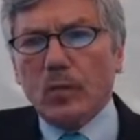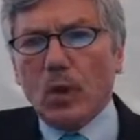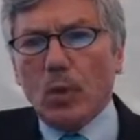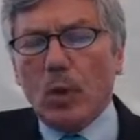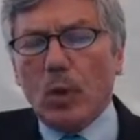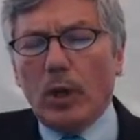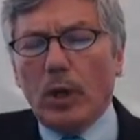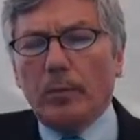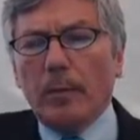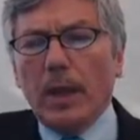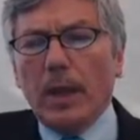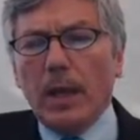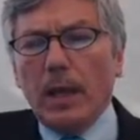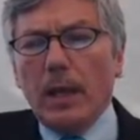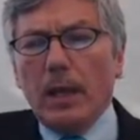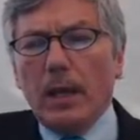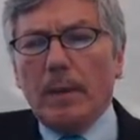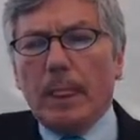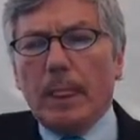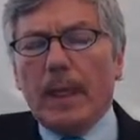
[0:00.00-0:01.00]
Well,
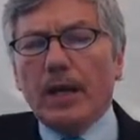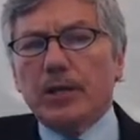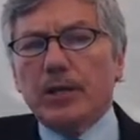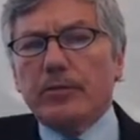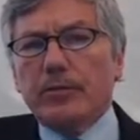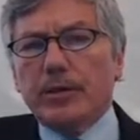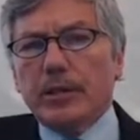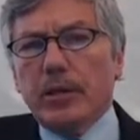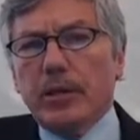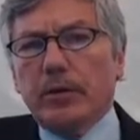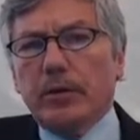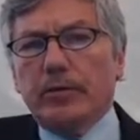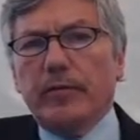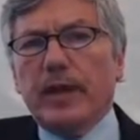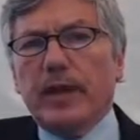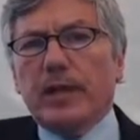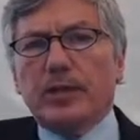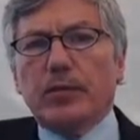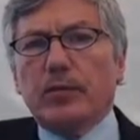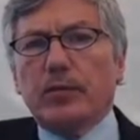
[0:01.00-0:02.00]
as a result of
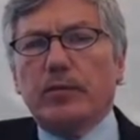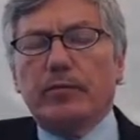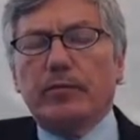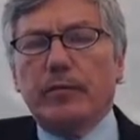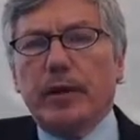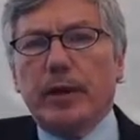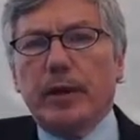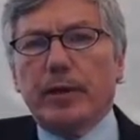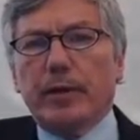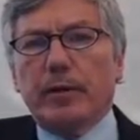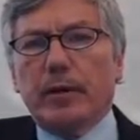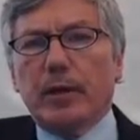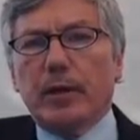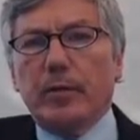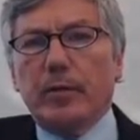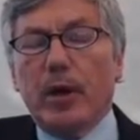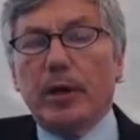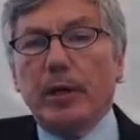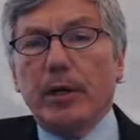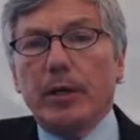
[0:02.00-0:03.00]
that sort of failure,
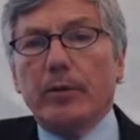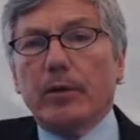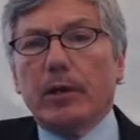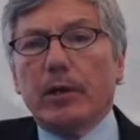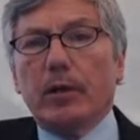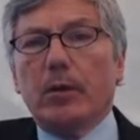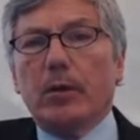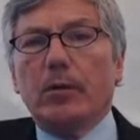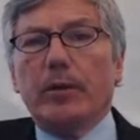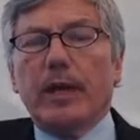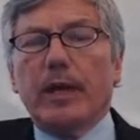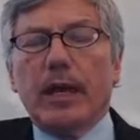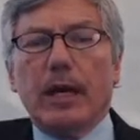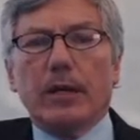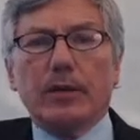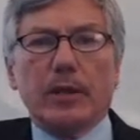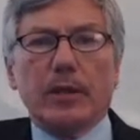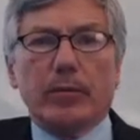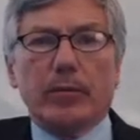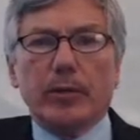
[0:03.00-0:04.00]
about a year ago, the
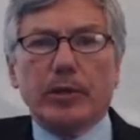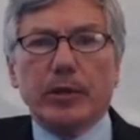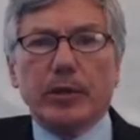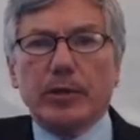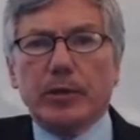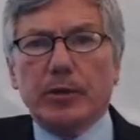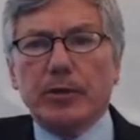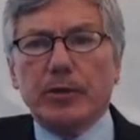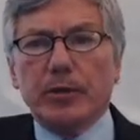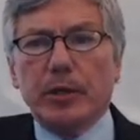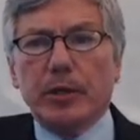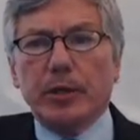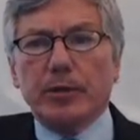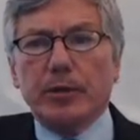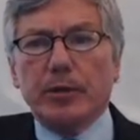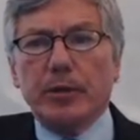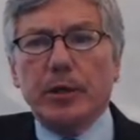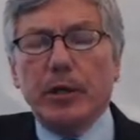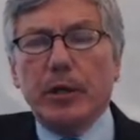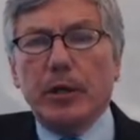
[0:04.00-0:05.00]
Alzheimer's
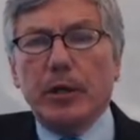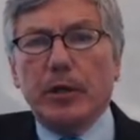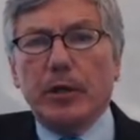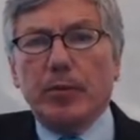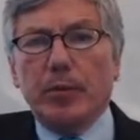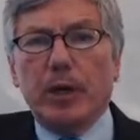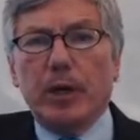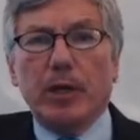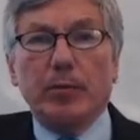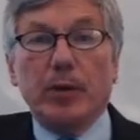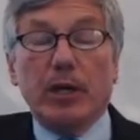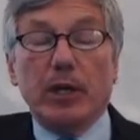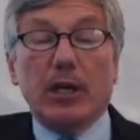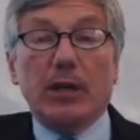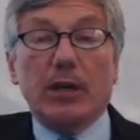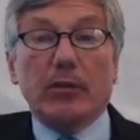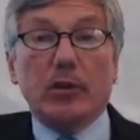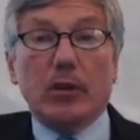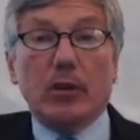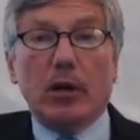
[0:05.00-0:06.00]
Association paid me to
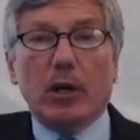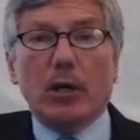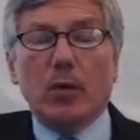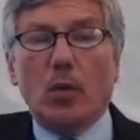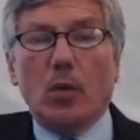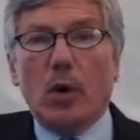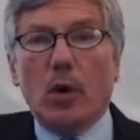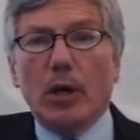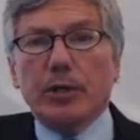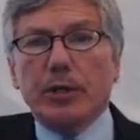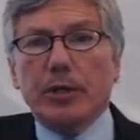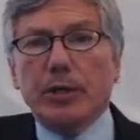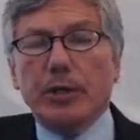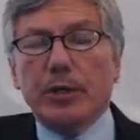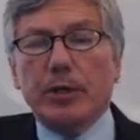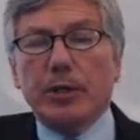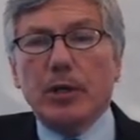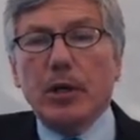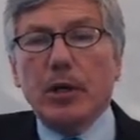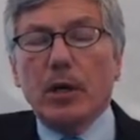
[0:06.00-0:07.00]
give a talk in
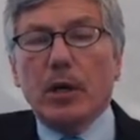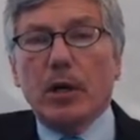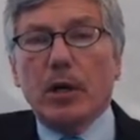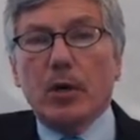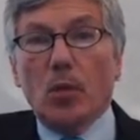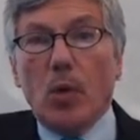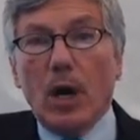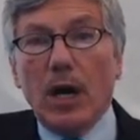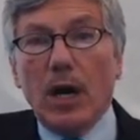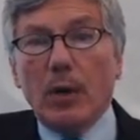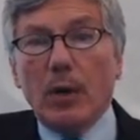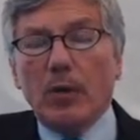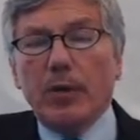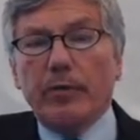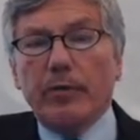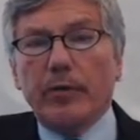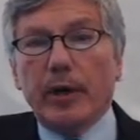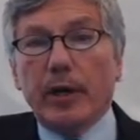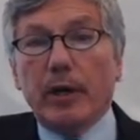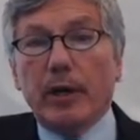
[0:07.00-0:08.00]
Washington on why we
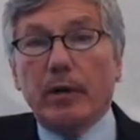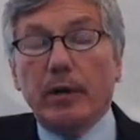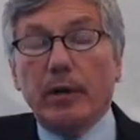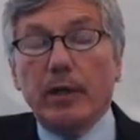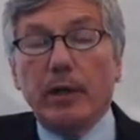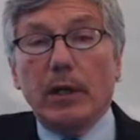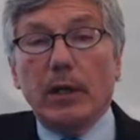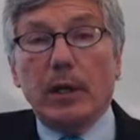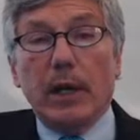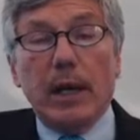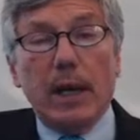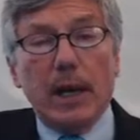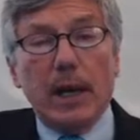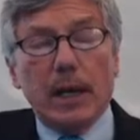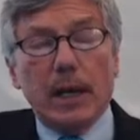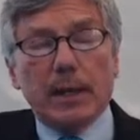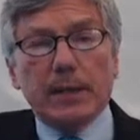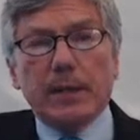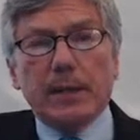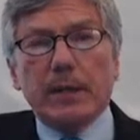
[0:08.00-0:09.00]
fail
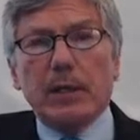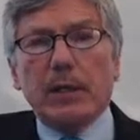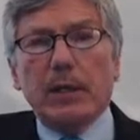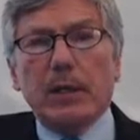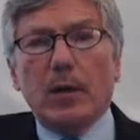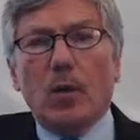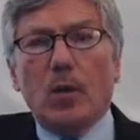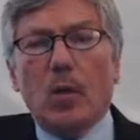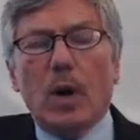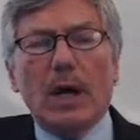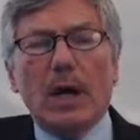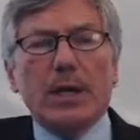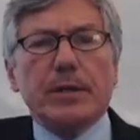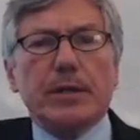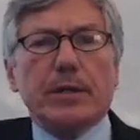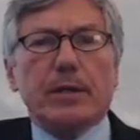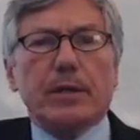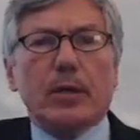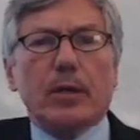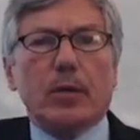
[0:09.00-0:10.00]
and why is
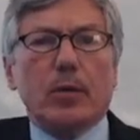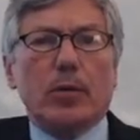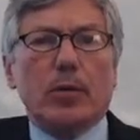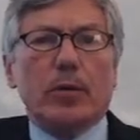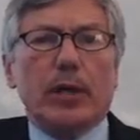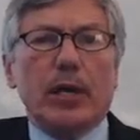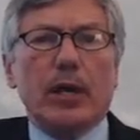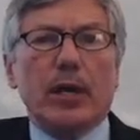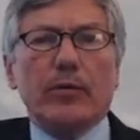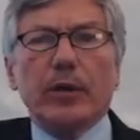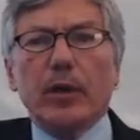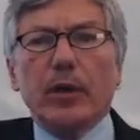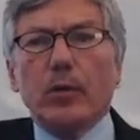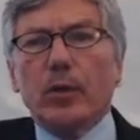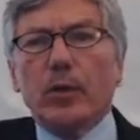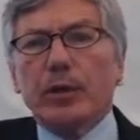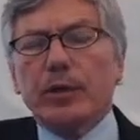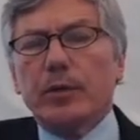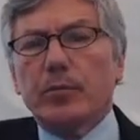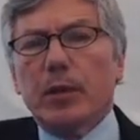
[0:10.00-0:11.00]
it that, quote, everything
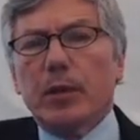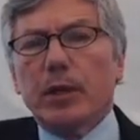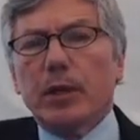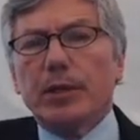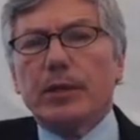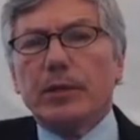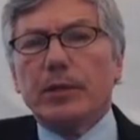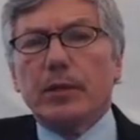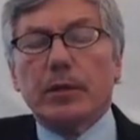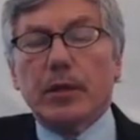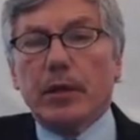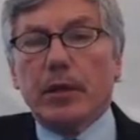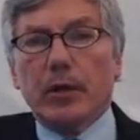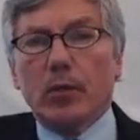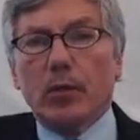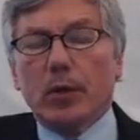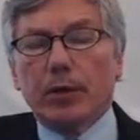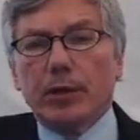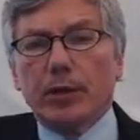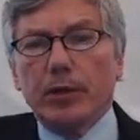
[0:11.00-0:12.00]
works in mice, nothing
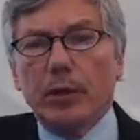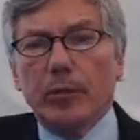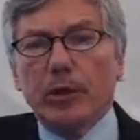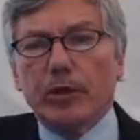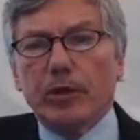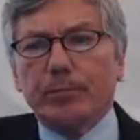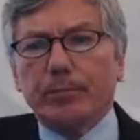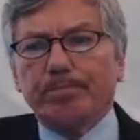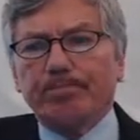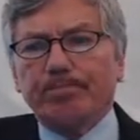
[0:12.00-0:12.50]
works in humans.